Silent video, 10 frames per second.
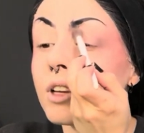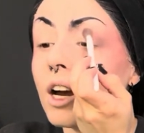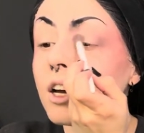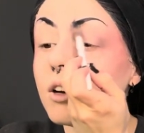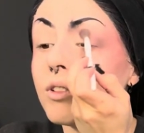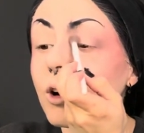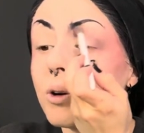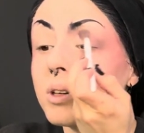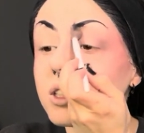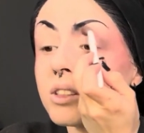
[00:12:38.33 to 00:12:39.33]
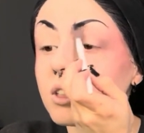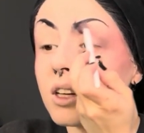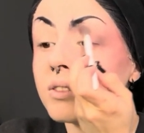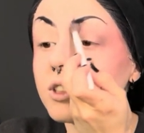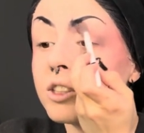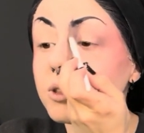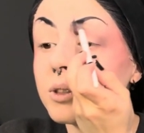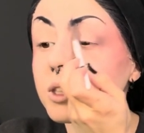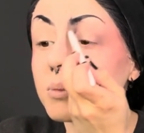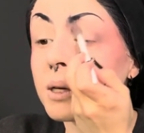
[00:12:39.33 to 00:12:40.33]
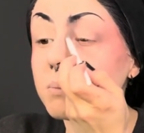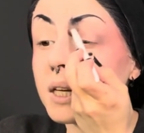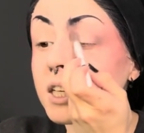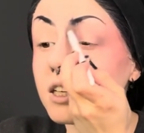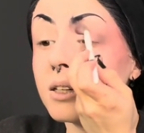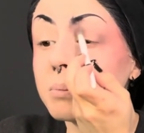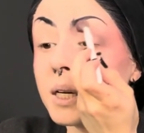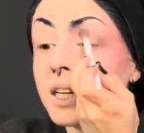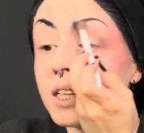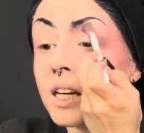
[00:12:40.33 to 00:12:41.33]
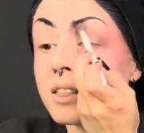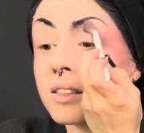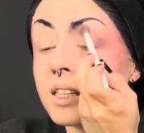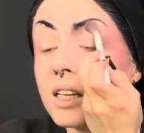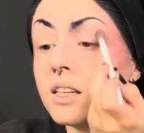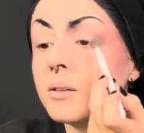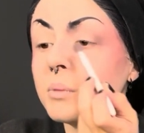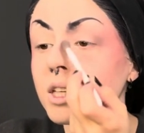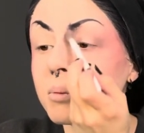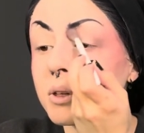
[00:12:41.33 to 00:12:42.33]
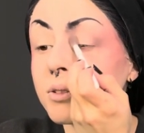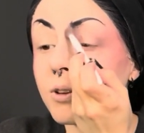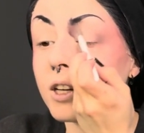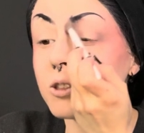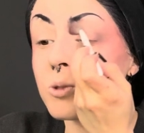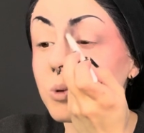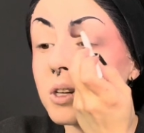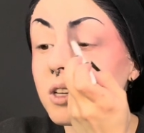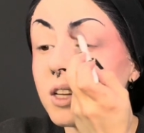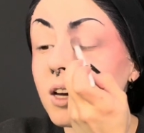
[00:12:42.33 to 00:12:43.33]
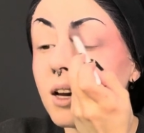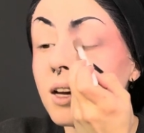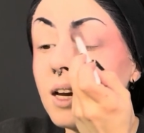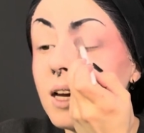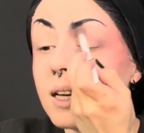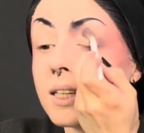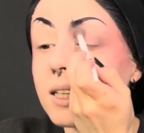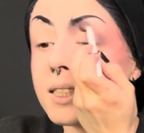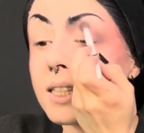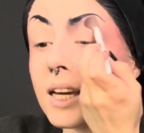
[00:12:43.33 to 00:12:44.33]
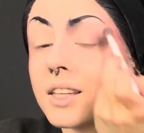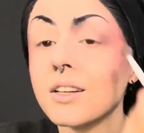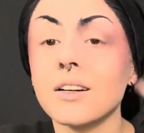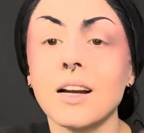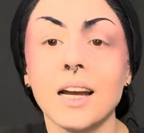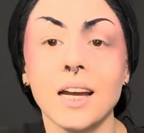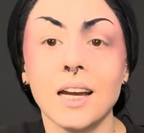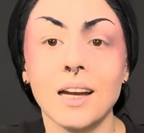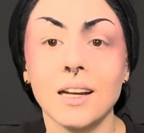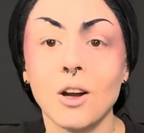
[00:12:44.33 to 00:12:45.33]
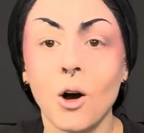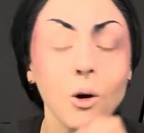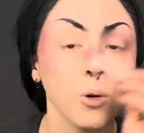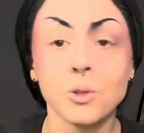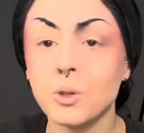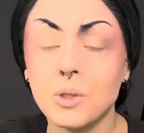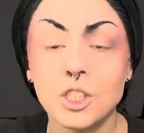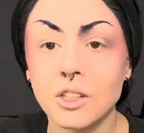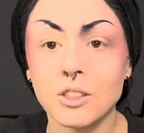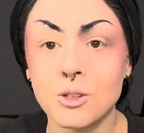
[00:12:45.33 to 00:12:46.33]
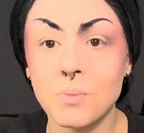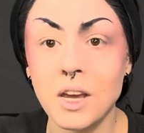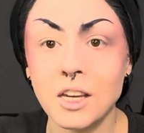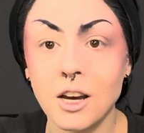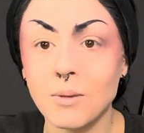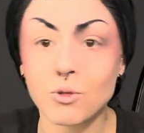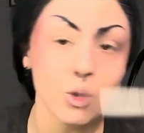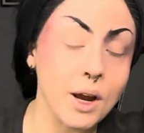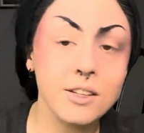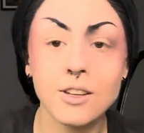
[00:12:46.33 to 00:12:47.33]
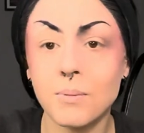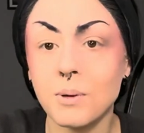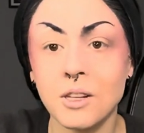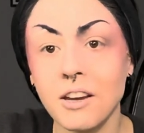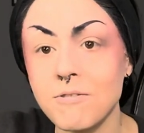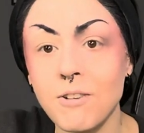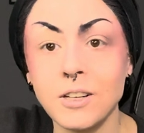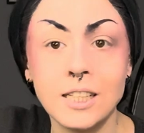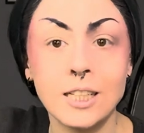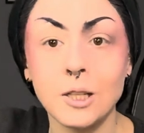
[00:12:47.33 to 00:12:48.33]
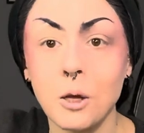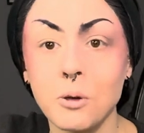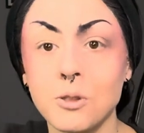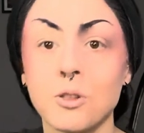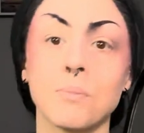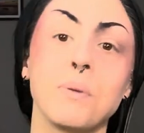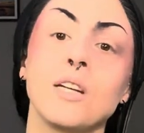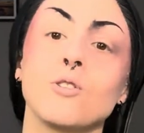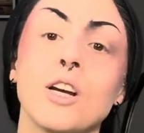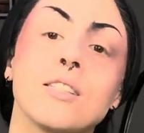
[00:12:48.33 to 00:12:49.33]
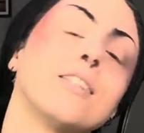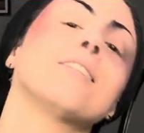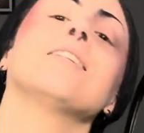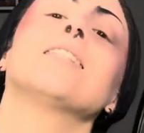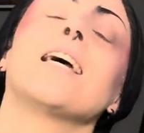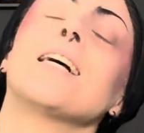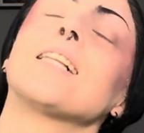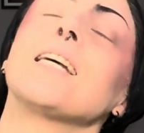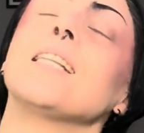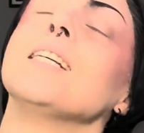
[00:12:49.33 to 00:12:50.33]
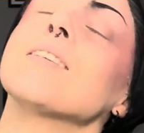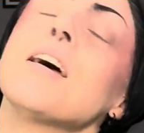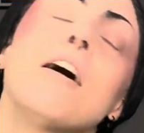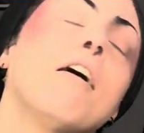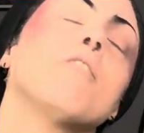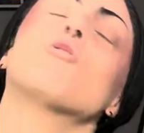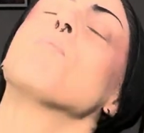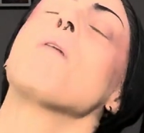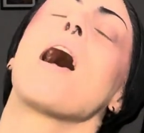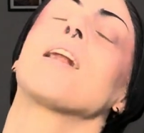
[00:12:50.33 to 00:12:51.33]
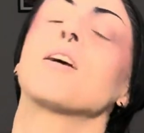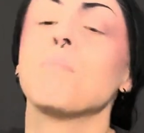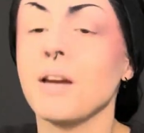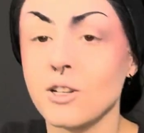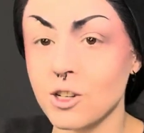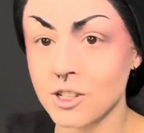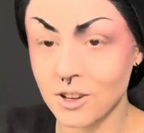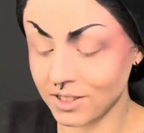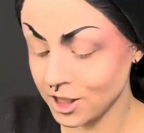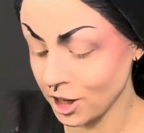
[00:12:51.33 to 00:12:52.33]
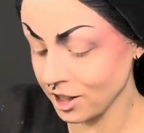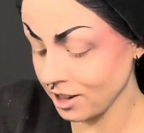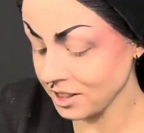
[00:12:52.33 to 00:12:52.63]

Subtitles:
I have always loved doing my makeup, and as a kid, me and my friends would get together and all do each other's makeup, dress up in like funky clothes or big dresses, and take like these dramatic pictures of each other.